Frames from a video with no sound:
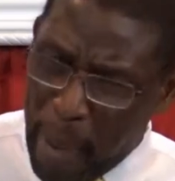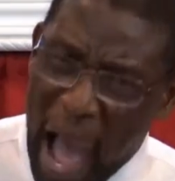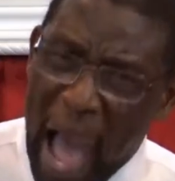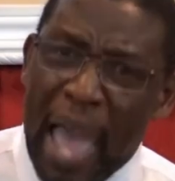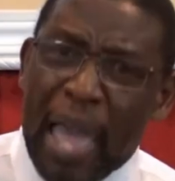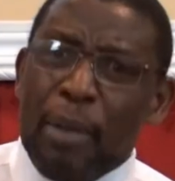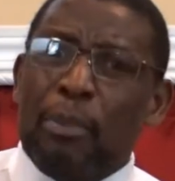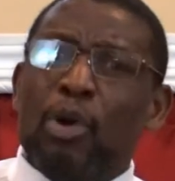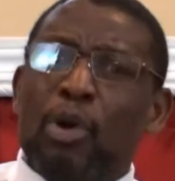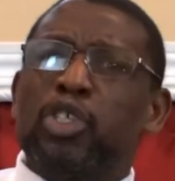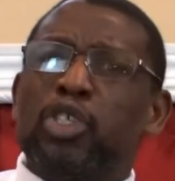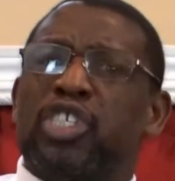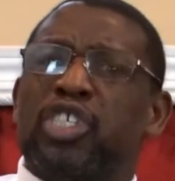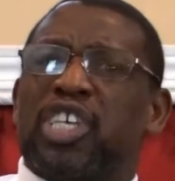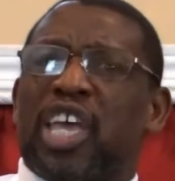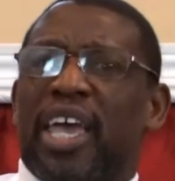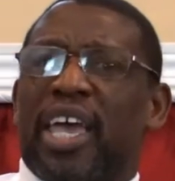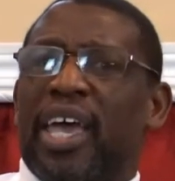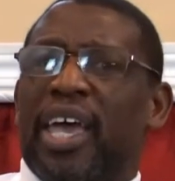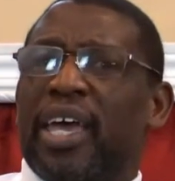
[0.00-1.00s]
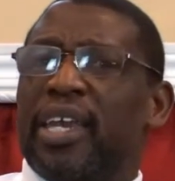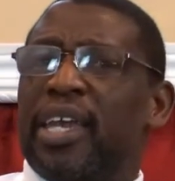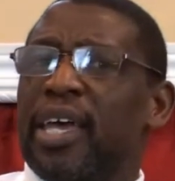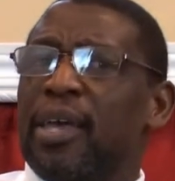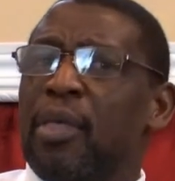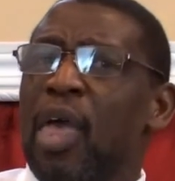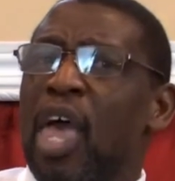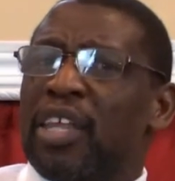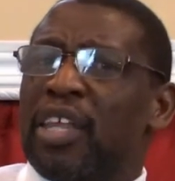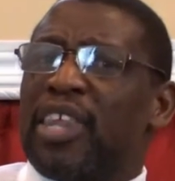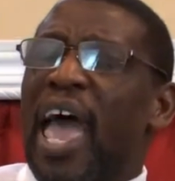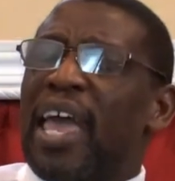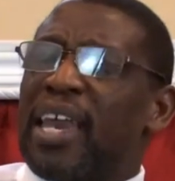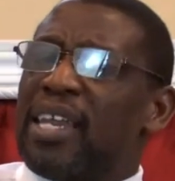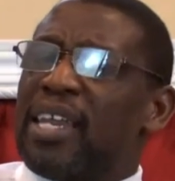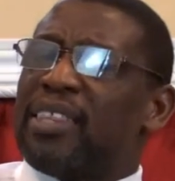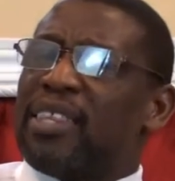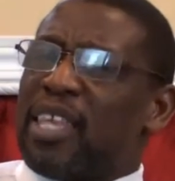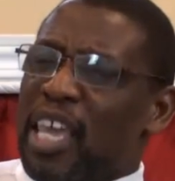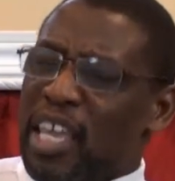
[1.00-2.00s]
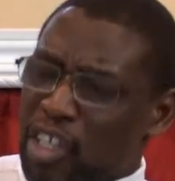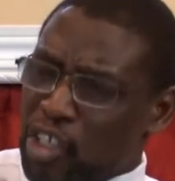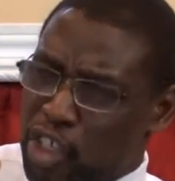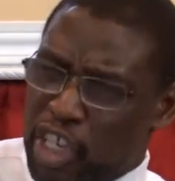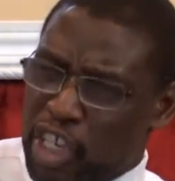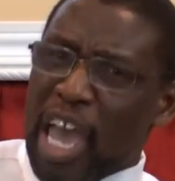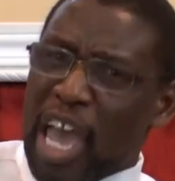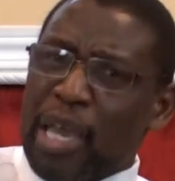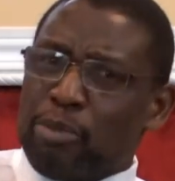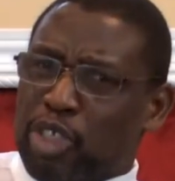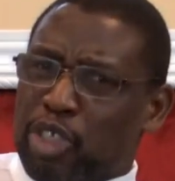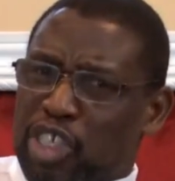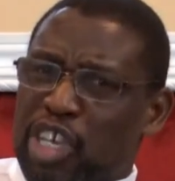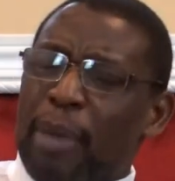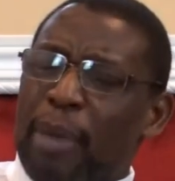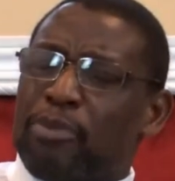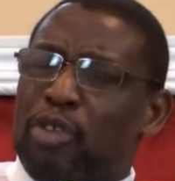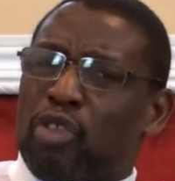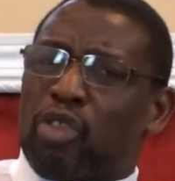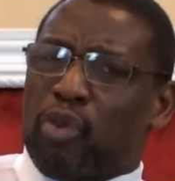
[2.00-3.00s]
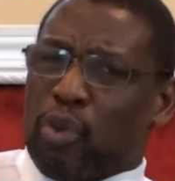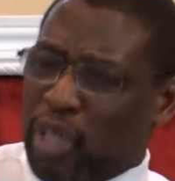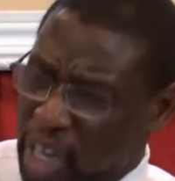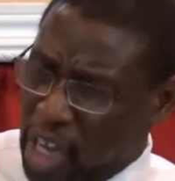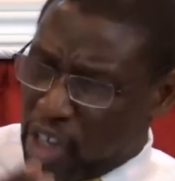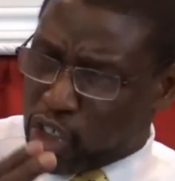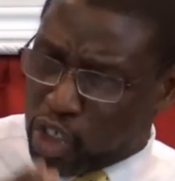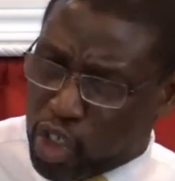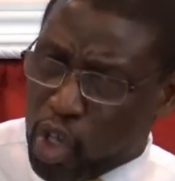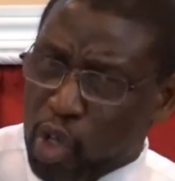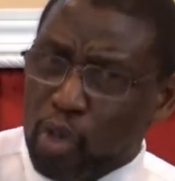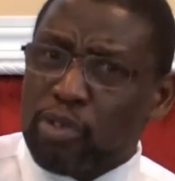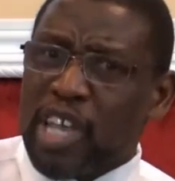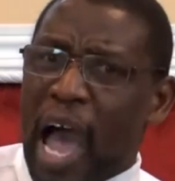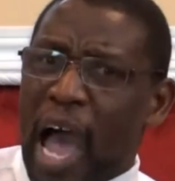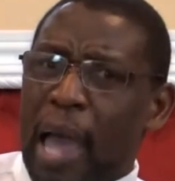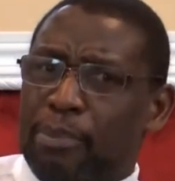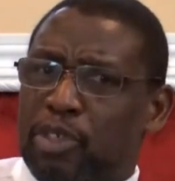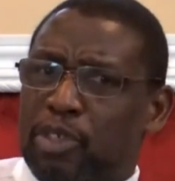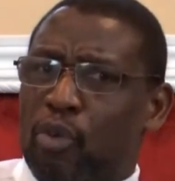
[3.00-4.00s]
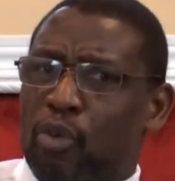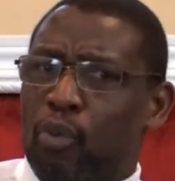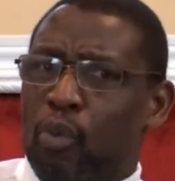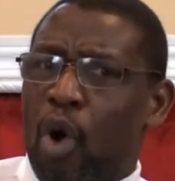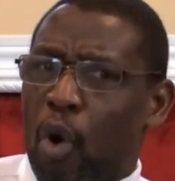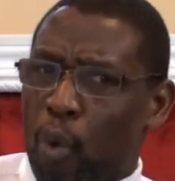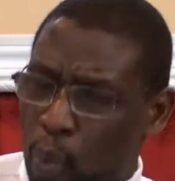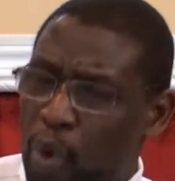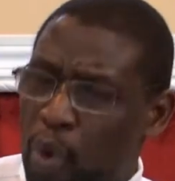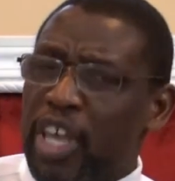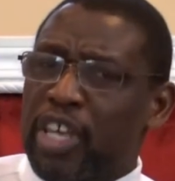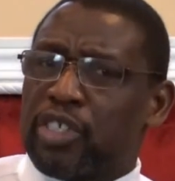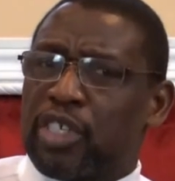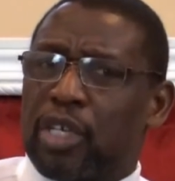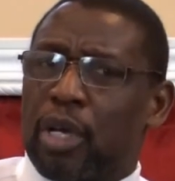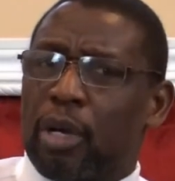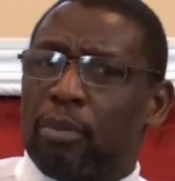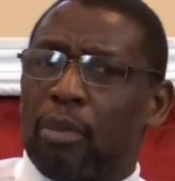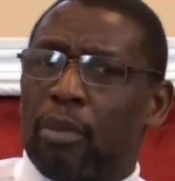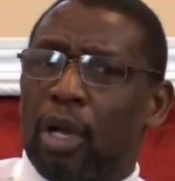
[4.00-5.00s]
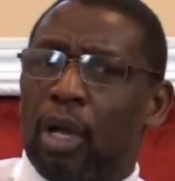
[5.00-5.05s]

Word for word: Bible said that in James chapter three, there's two types of wisdom.